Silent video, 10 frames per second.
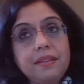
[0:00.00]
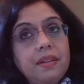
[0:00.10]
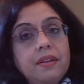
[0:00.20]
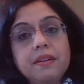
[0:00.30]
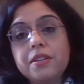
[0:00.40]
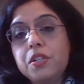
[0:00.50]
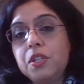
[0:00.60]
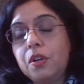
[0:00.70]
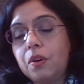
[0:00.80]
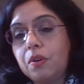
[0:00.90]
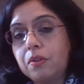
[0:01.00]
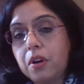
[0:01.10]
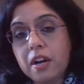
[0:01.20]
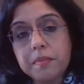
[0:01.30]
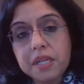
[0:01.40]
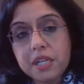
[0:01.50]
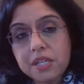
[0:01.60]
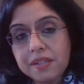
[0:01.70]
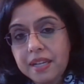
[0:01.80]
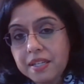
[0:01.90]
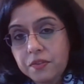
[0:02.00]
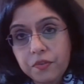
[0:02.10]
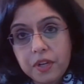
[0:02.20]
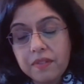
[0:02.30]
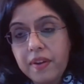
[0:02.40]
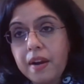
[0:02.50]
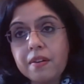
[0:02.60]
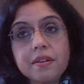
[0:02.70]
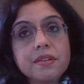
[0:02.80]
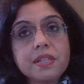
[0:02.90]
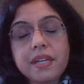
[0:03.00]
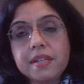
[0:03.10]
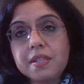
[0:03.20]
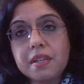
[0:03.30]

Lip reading: There's, documentation that's free of errors. There's